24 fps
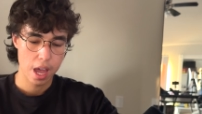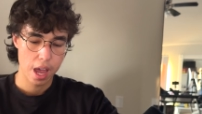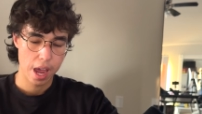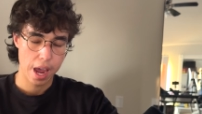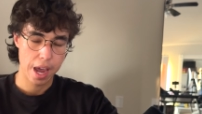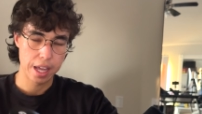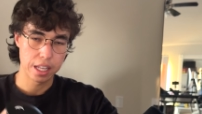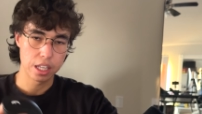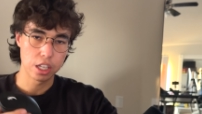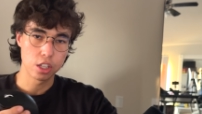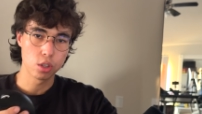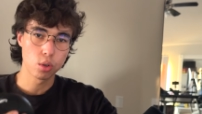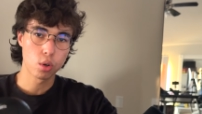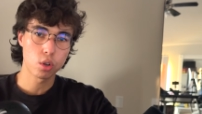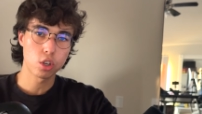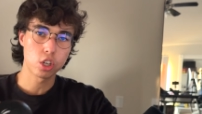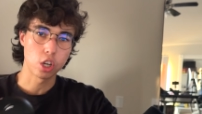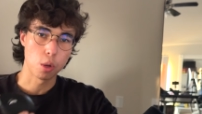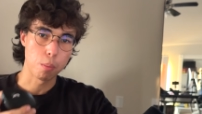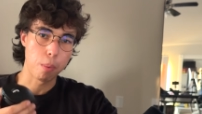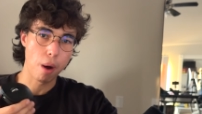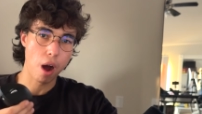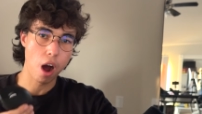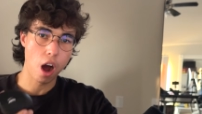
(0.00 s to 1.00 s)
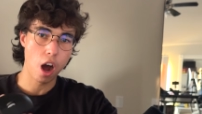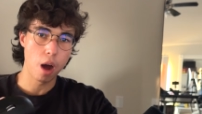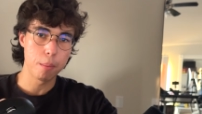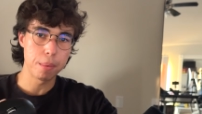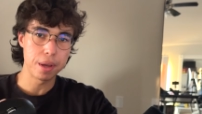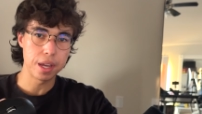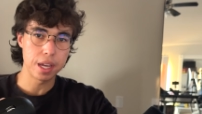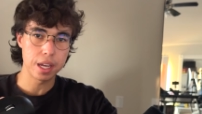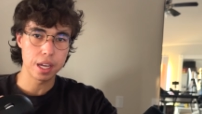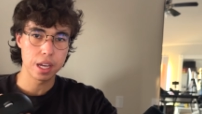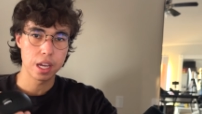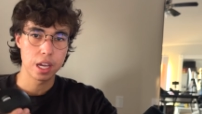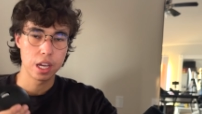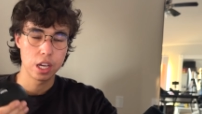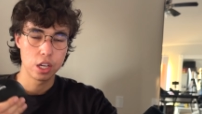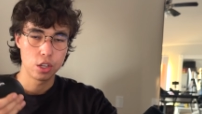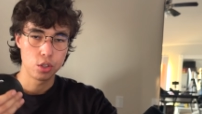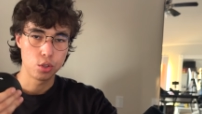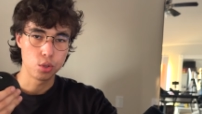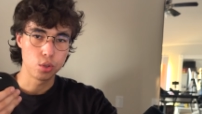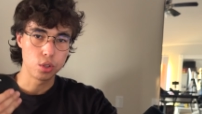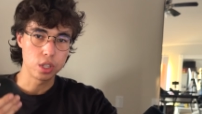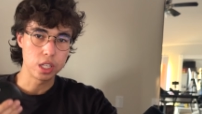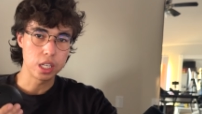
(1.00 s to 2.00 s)
And in order to palm it,
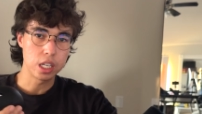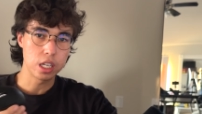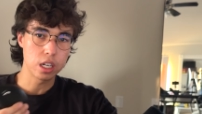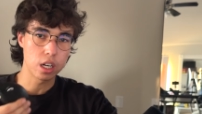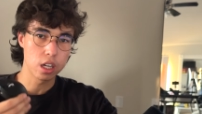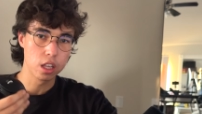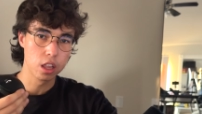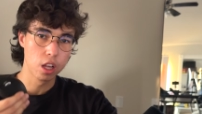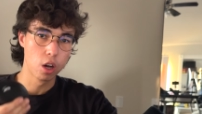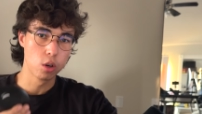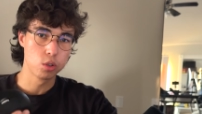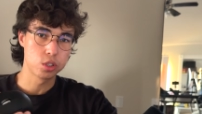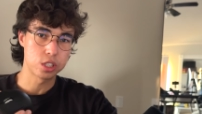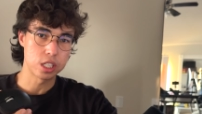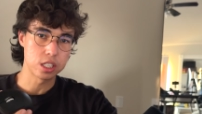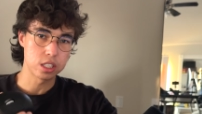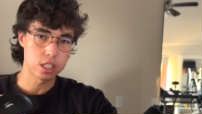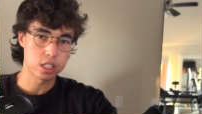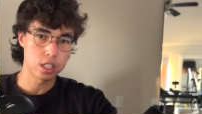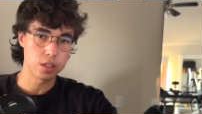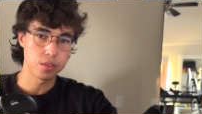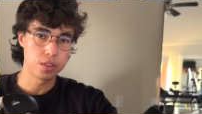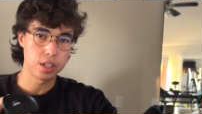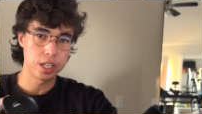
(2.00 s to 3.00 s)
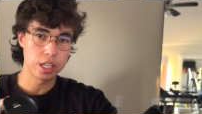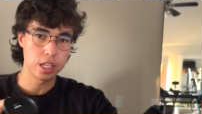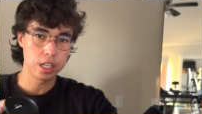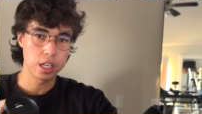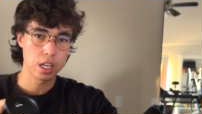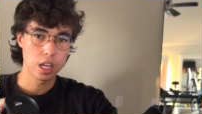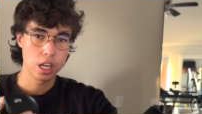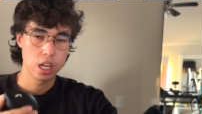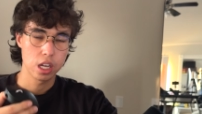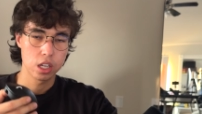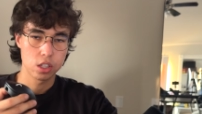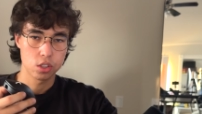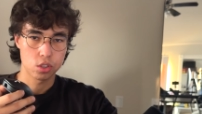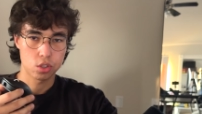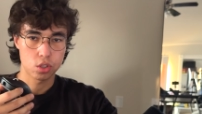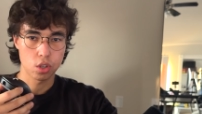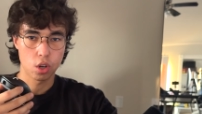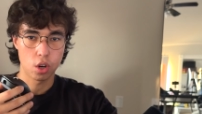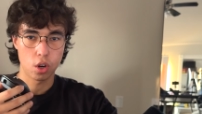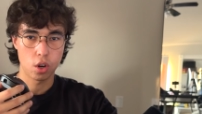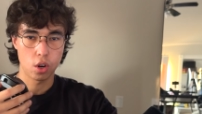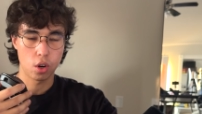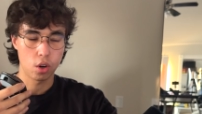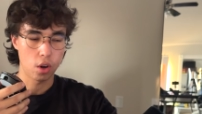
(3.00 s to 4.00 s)
you need a low sensitivity.
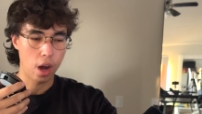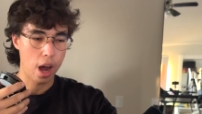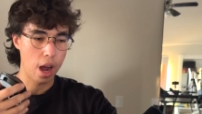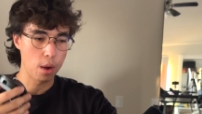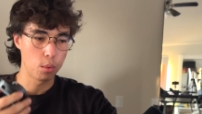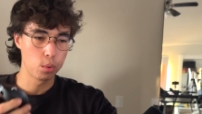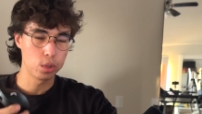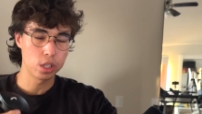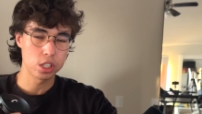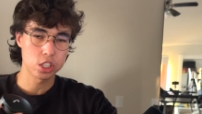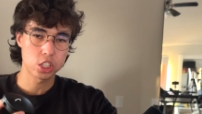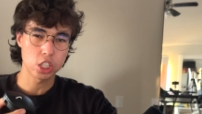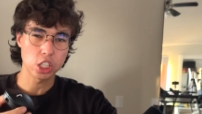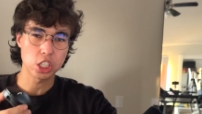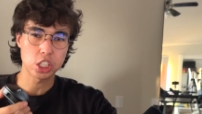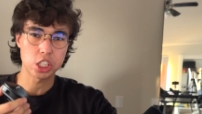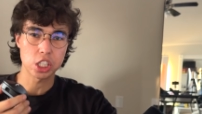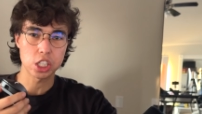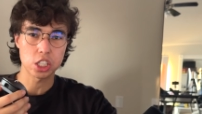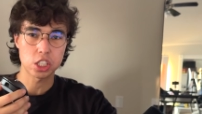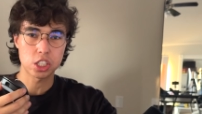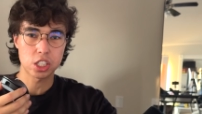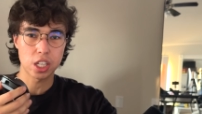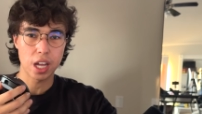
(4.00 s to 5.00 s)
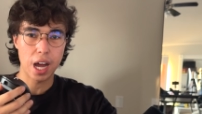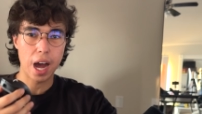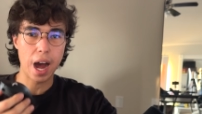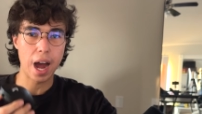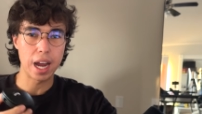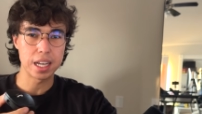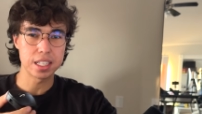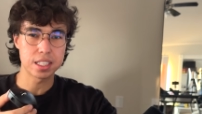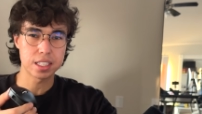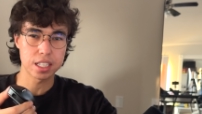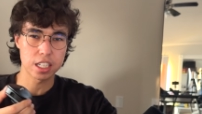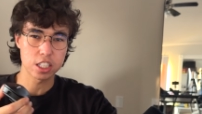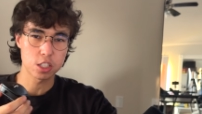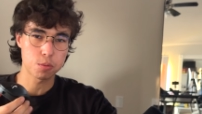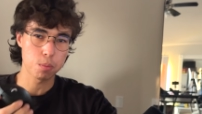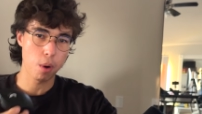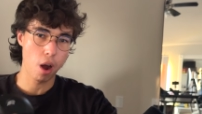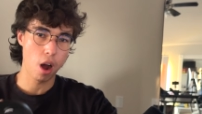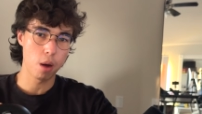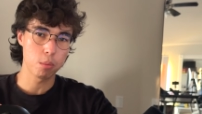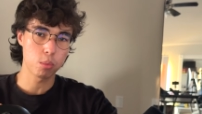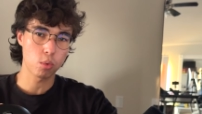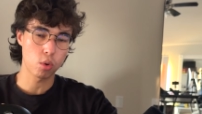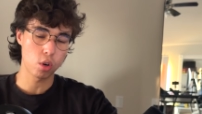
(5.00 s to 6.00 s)
So I wouldn't suggest high sense
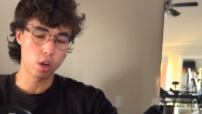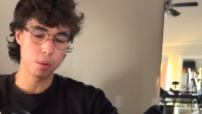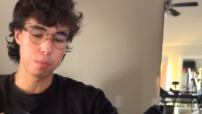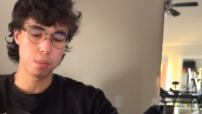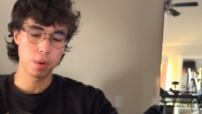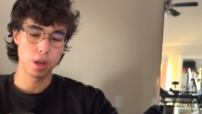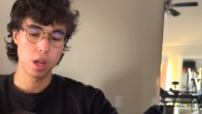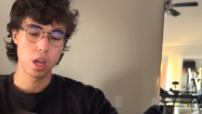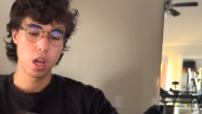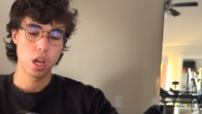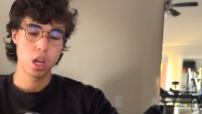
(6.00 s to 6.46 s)
palm grip.